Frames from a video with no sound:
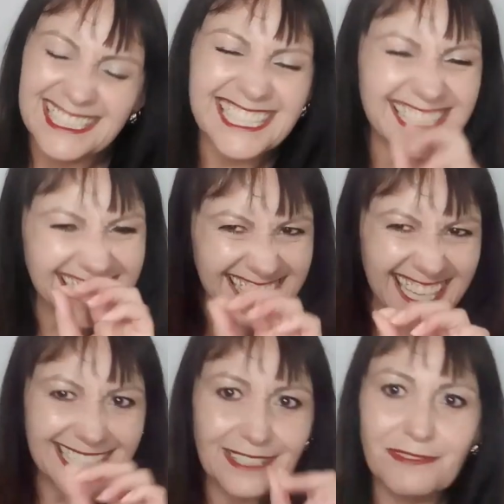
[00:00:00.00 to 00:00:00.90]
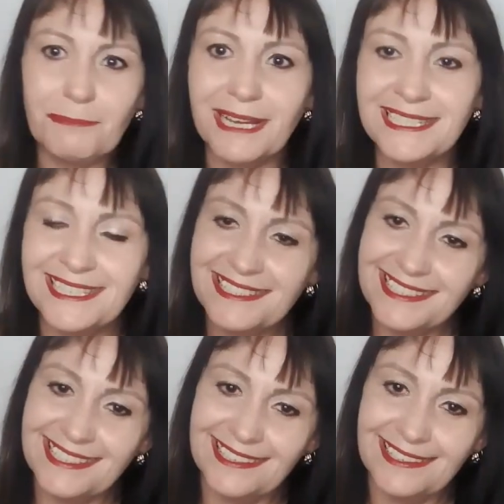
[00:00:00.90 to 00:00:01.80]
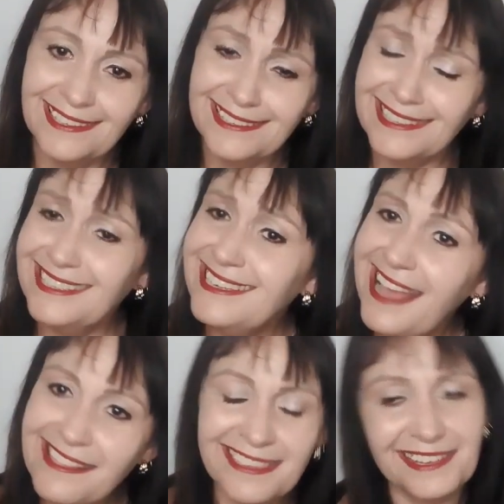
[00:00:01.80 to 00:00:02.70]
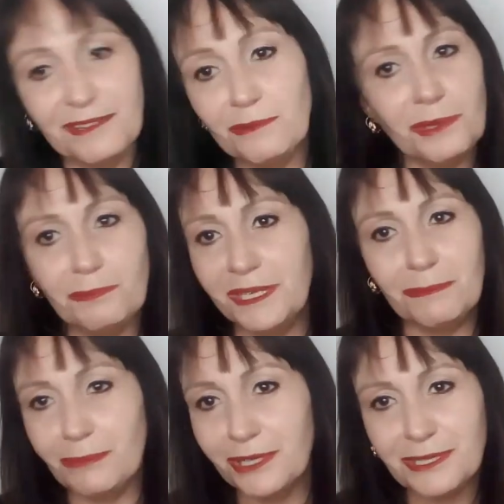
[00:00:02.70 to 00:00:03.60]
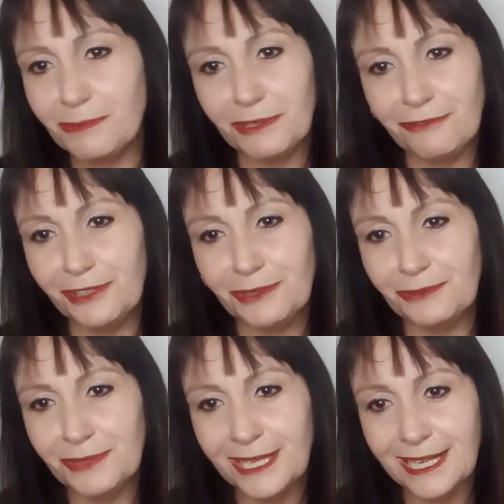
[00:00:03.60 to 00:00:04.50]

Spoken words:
the size of a mustard seed, nothing will be impossible for you.